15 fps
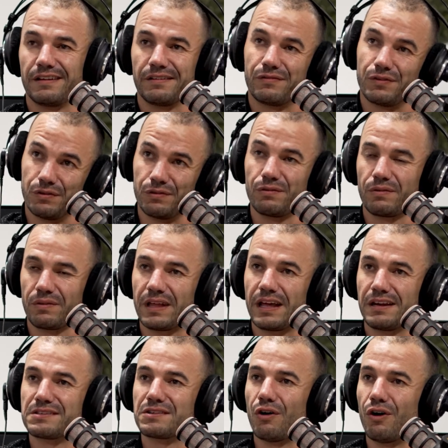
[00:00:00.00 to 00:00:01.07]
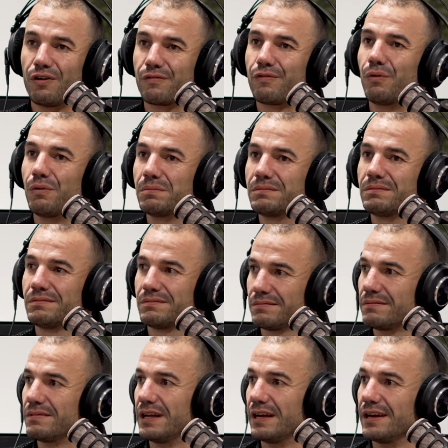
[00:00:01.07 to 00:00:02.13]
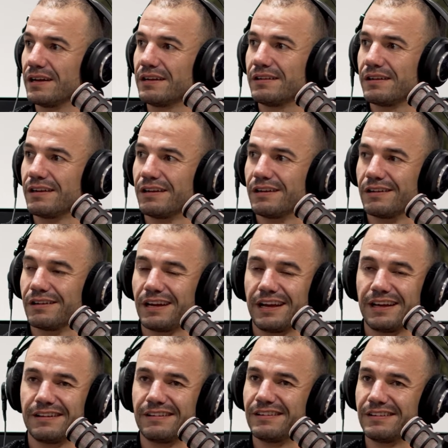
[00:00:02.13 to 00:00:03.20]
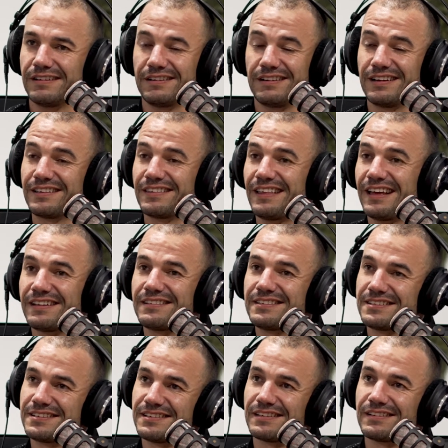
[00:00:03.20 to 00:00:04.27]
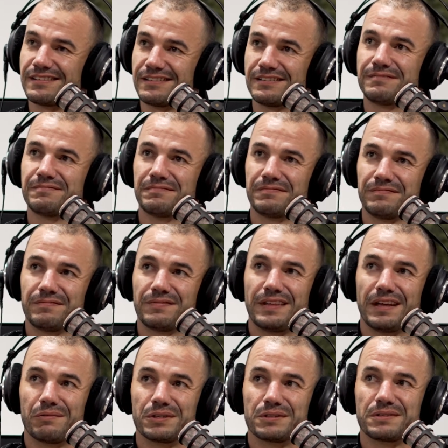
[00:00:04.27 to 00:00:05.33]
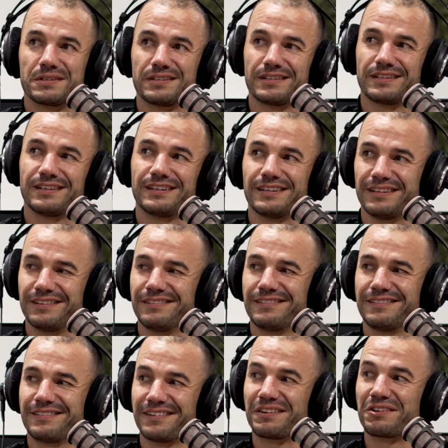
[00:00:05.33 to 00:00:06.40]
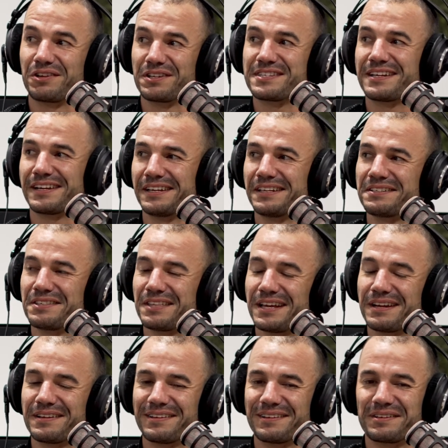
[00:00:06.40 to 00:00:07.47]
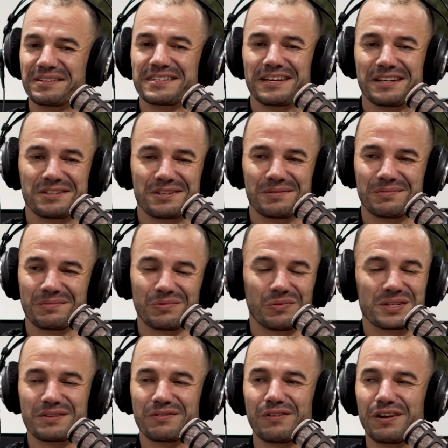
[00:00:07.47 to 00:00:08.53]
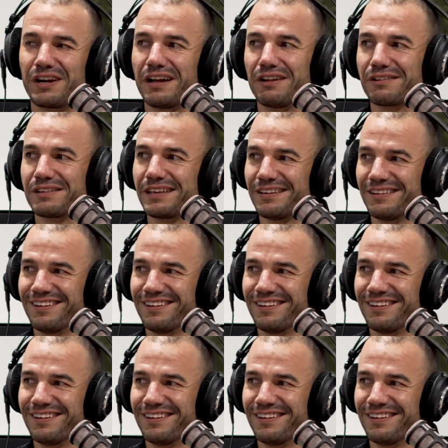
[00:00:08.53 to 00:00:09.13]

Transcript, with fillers: if you that is an art form. Yeah, like, definitely. Yeah, yeah and uh, definitely. Uh, like that's that was uh, got stuck into that stage. wasn't very healthy.